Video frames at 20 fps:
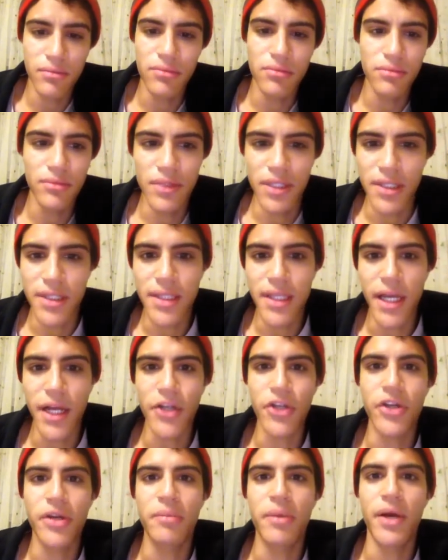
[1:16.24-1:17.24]
the
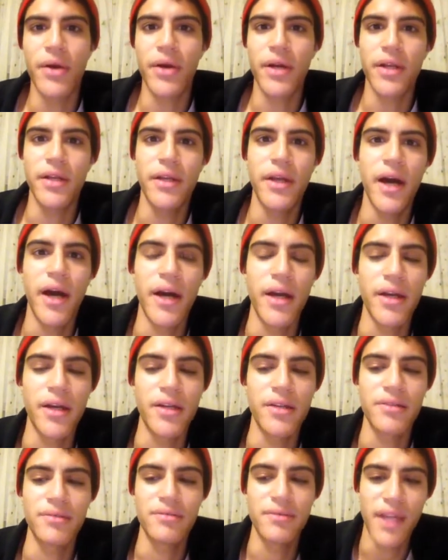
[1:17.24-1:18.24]
standard American
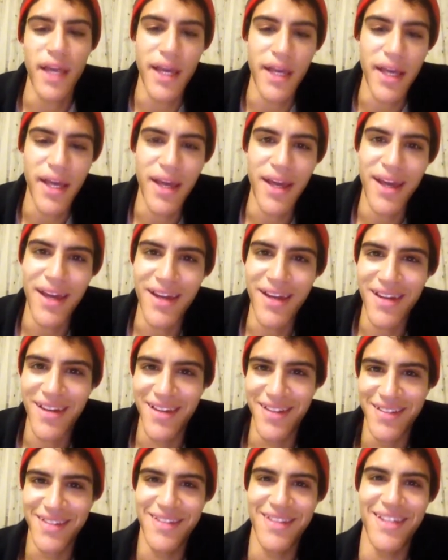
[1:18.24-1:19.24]
diet, aka
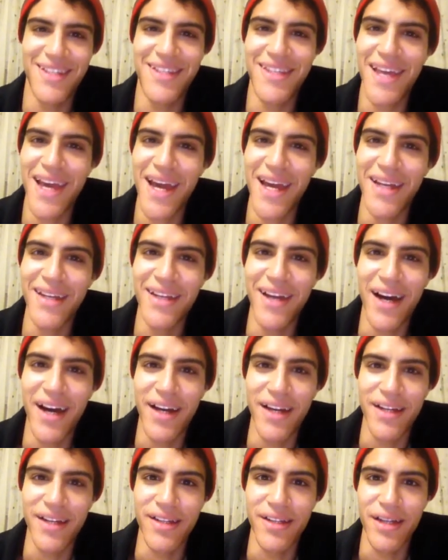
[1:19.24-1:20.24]
the SAD
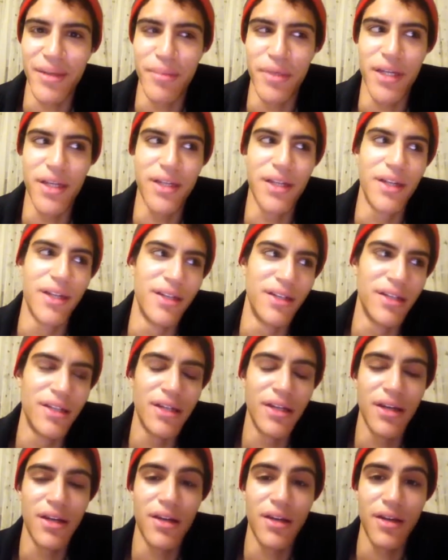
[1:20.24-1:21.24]
diet. I mean,
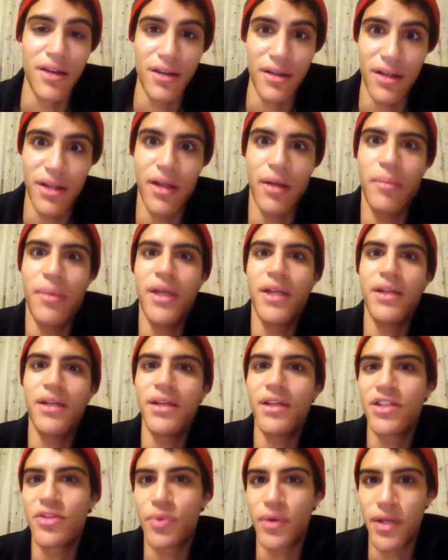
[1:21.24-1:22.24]
it
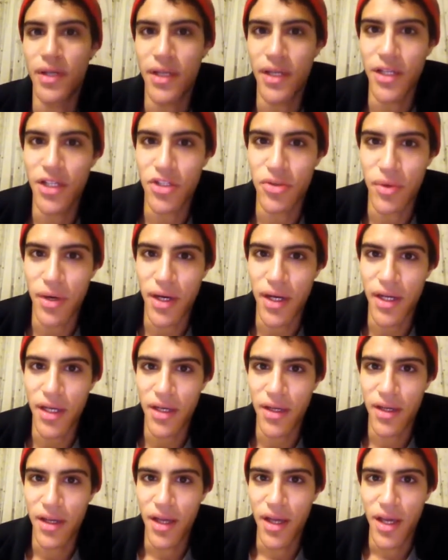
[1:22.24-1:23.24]
is what it is, right?
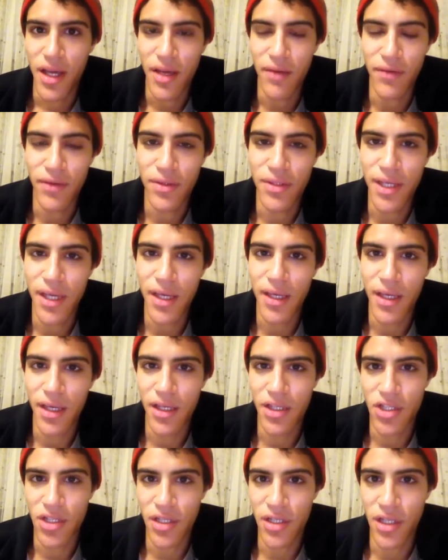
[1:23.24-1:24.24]
If you take
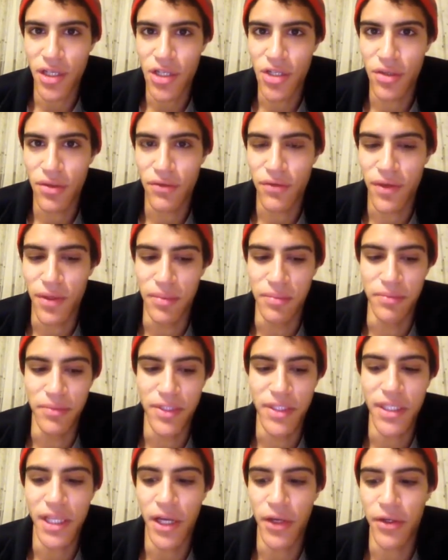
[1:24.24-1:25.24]
each initial from
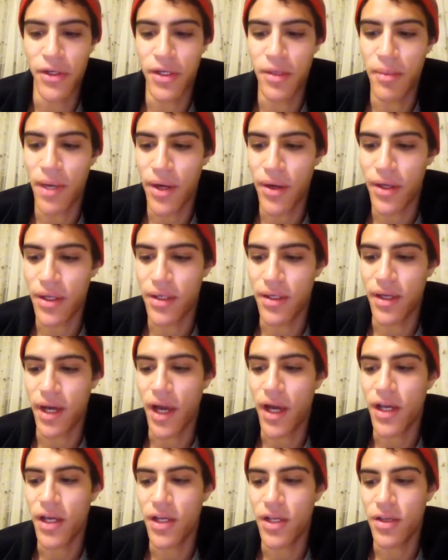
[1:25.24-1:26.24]
standard American
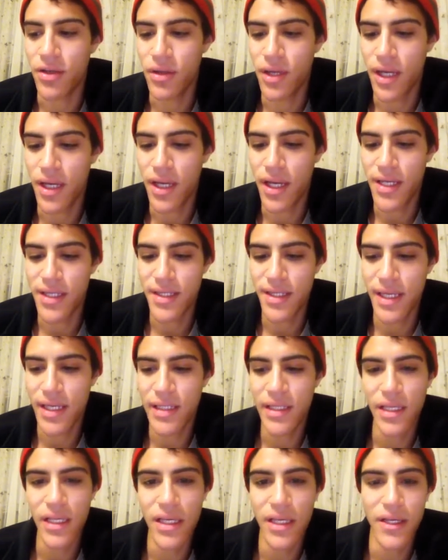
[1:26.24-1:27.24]
diet, you get
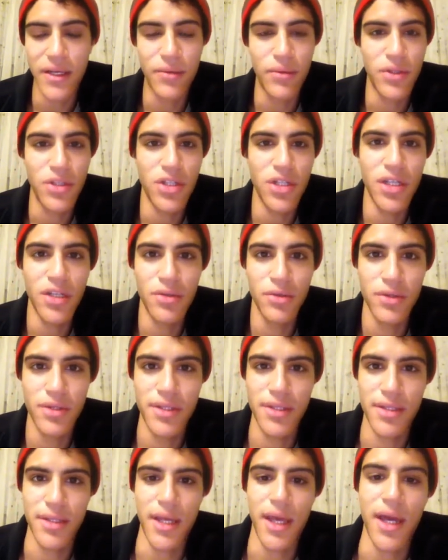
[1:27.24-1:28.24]
SAD, which equals
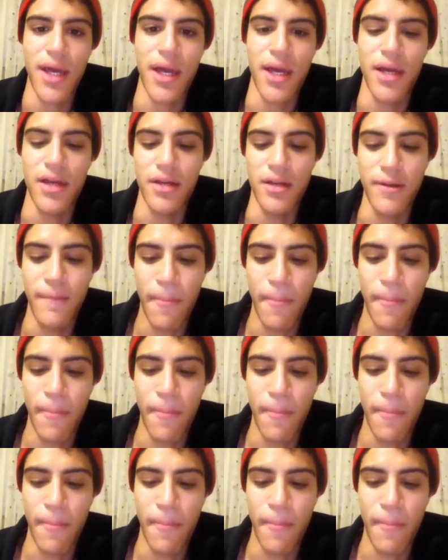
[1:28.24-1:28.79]
SAD.